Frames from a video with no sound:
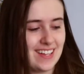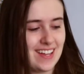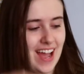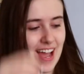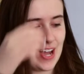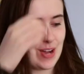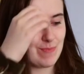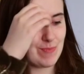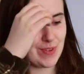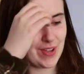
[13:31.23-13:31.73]
I
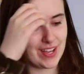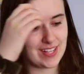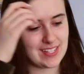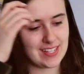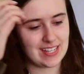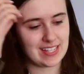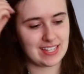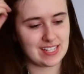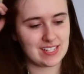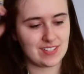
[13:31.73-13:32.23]
hope you guys
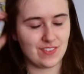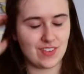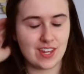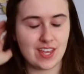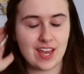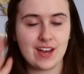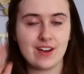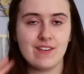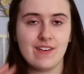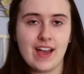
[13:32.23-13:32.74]
like this
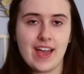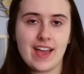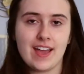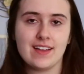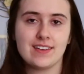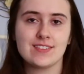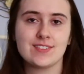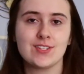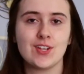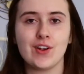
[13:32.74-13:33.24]
video,
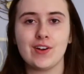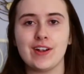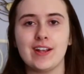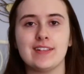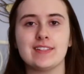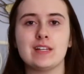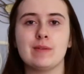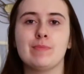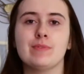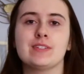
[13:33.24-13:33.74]
and sorry
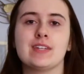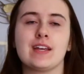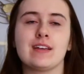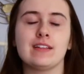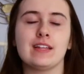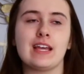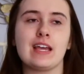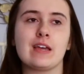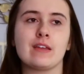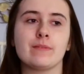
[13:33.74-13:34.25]
it's up a day
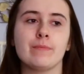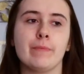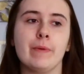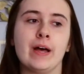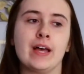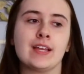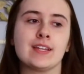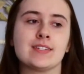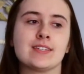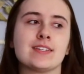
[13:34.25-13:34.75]
late,
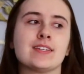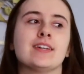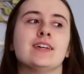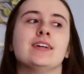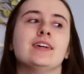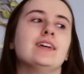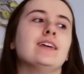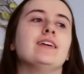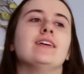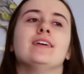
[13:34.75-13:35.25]
but
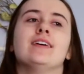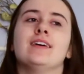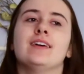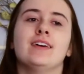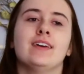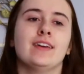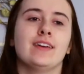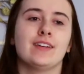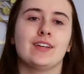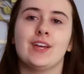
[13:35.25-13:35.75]

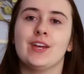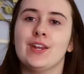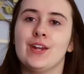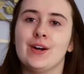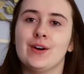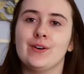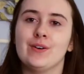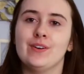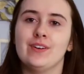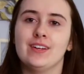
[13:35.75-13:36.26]
you
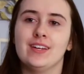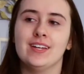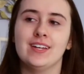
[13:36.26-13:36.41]
know,